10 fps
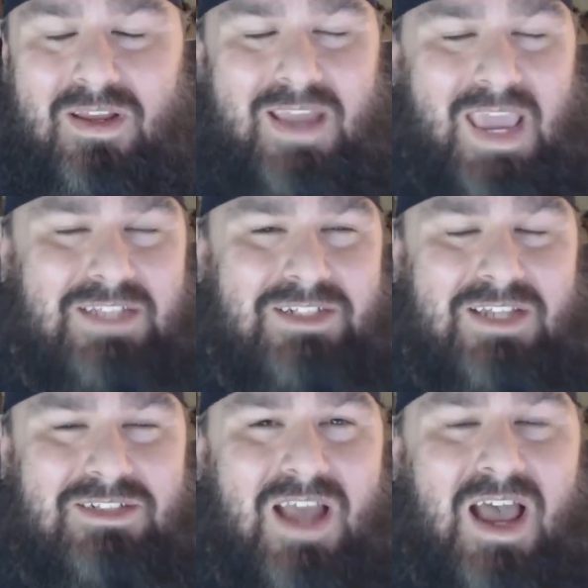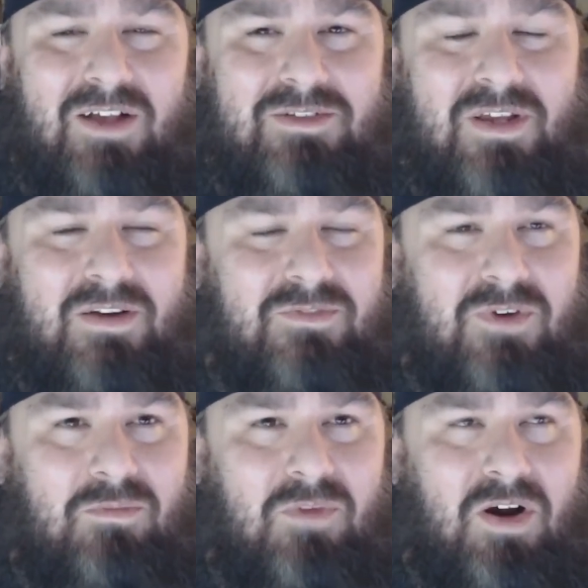and AJ Styles
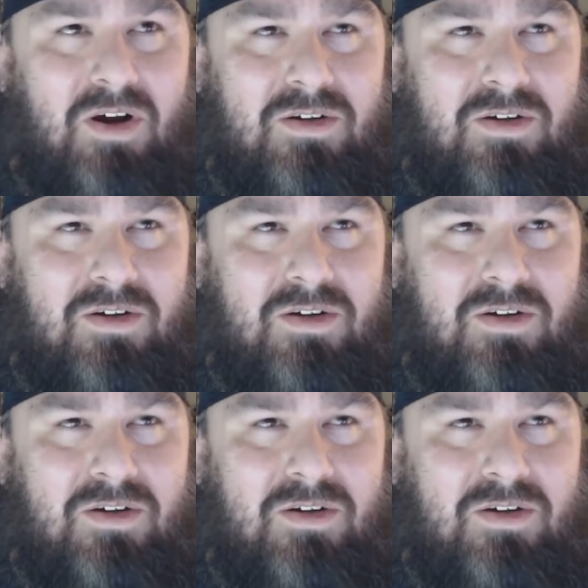from Raw.